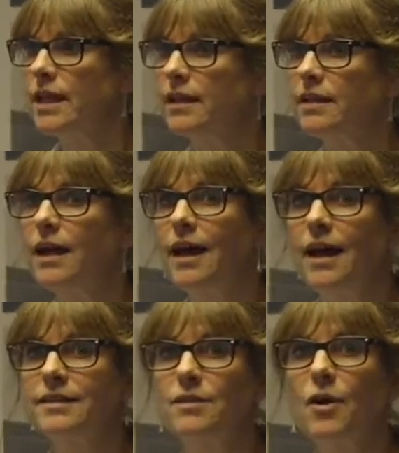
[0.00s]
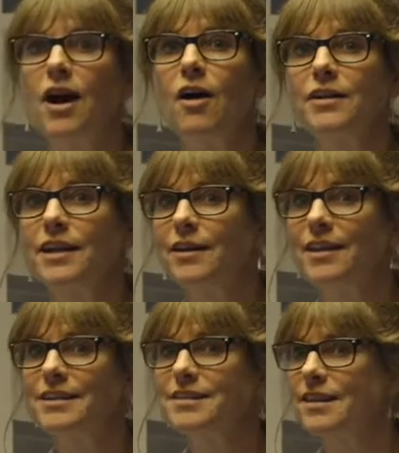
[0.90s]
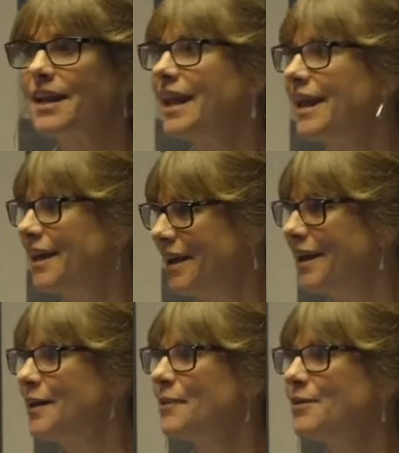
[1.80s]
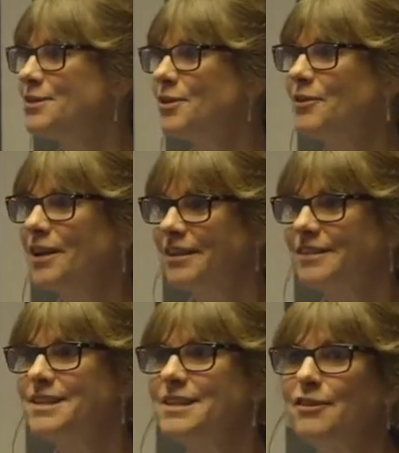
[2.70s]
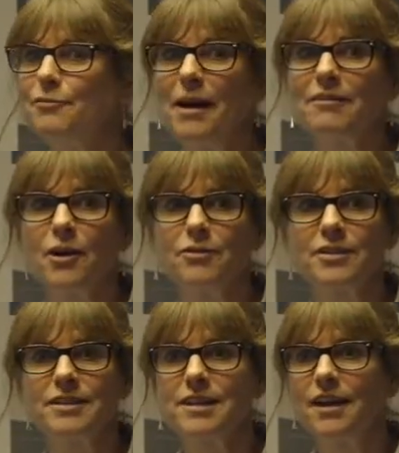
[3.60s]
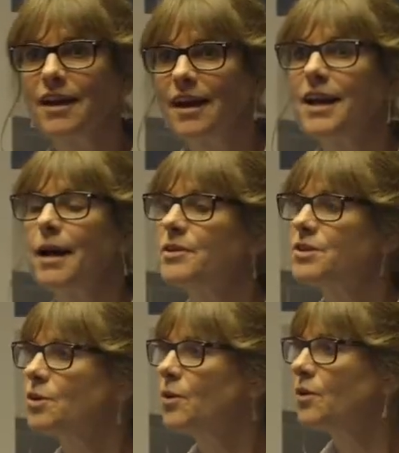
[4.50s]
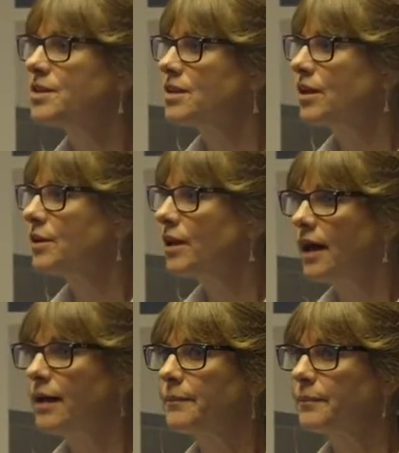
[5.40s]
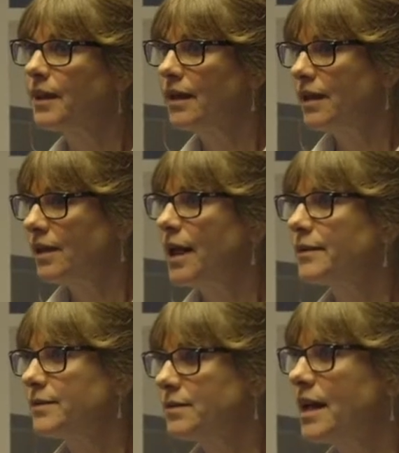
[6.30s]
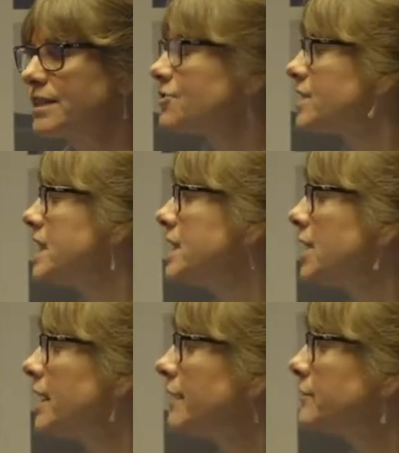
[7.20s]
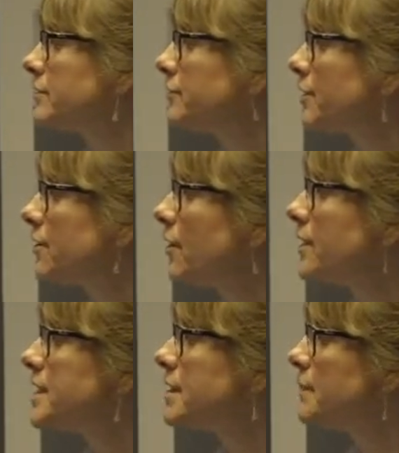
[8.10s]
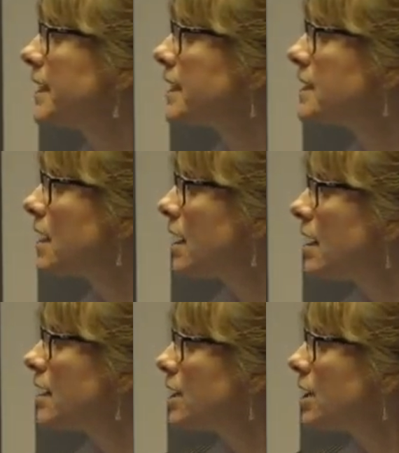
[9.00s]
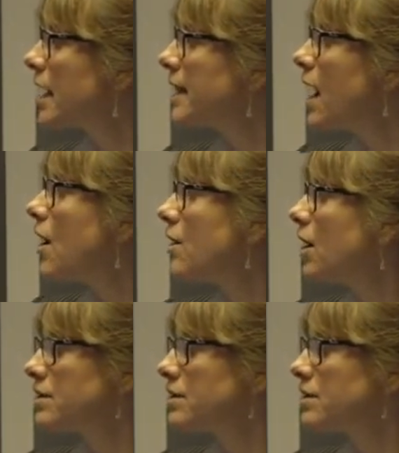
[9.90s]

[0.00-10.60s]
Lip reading: And it's quite heartening, I think, to hear both Zurich and Steve Berry offering to come and talk to, at strategic level for authorities, because, there are